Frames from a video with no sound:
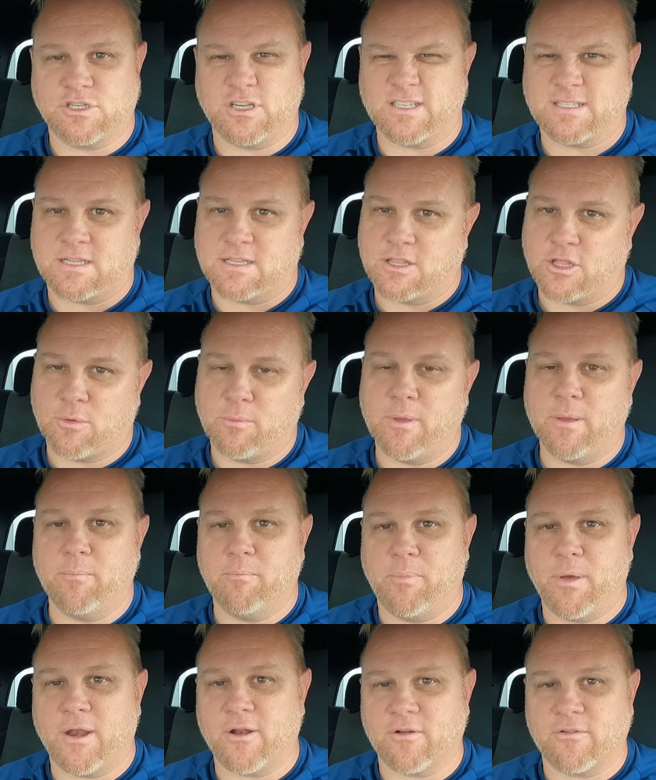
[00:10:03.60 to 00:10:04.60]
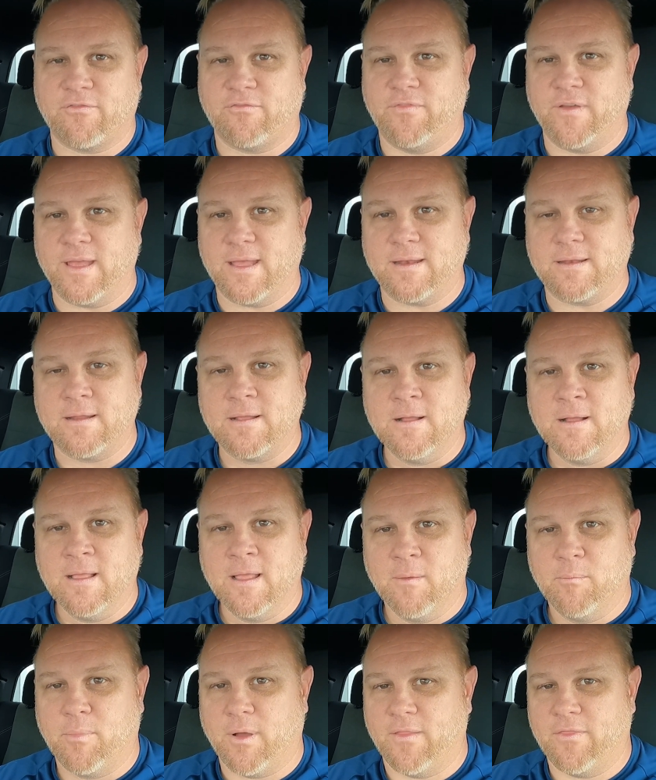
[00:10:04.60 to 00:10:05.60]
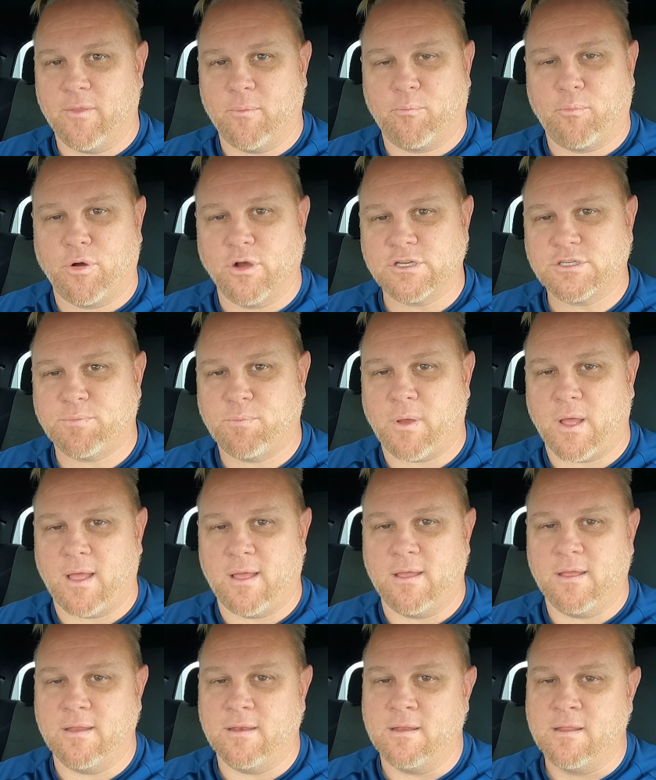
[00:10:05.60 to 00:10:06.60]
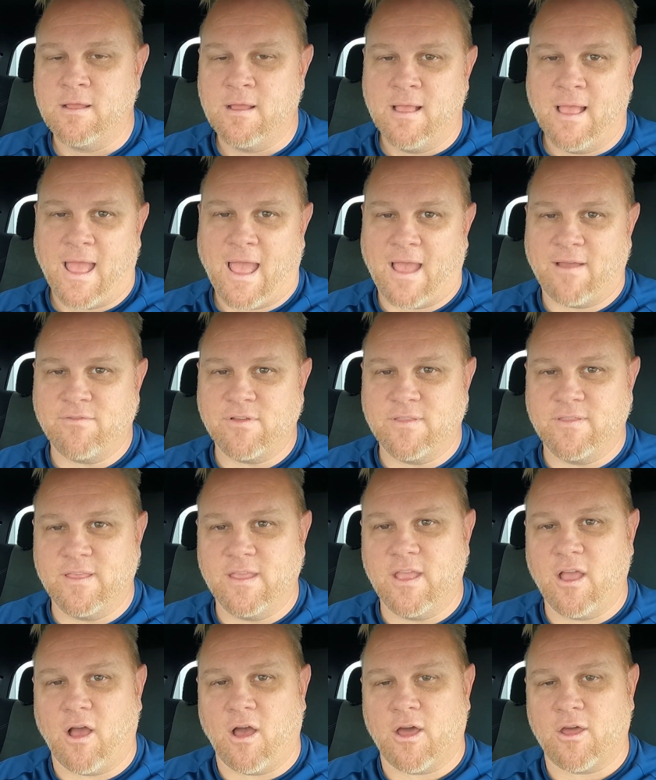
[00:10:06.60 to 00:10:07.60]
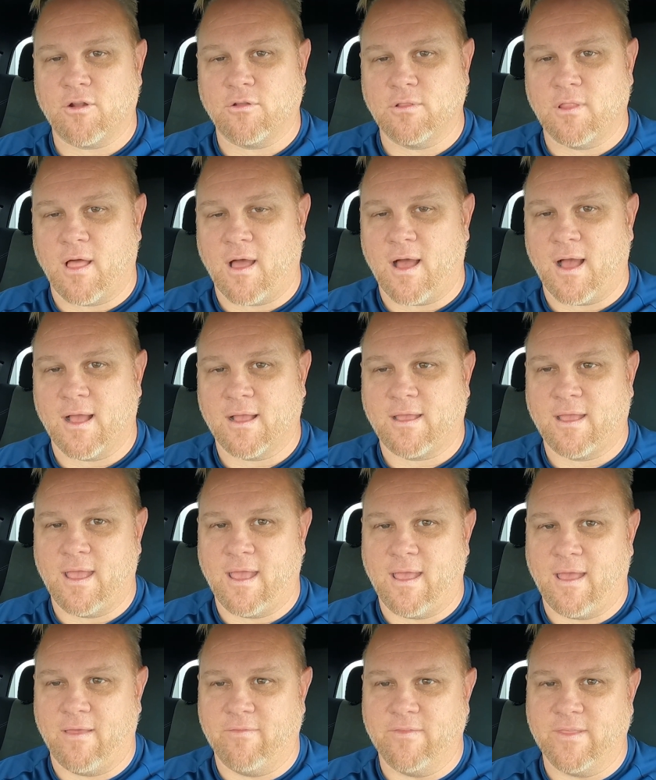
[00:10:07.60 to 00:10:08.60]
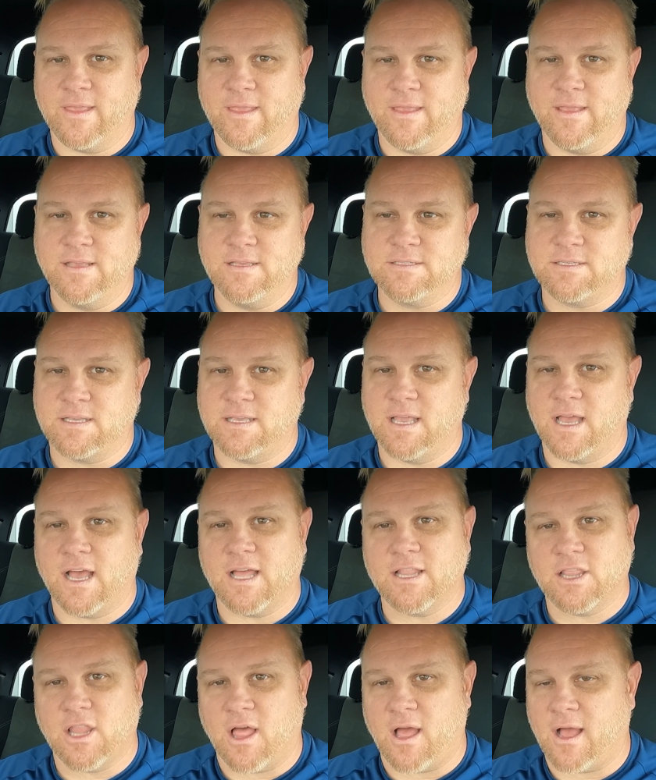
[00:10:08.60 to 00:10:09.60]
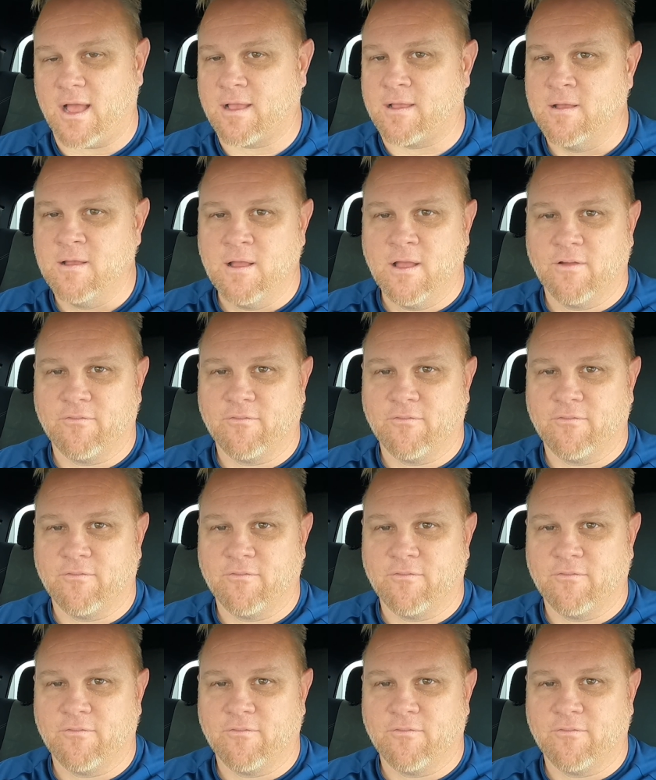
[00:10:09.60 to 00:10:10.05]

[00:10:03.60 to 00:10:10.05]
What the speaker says: was just a little bit better fit. But the push button, having the auto lock and the easy unlock,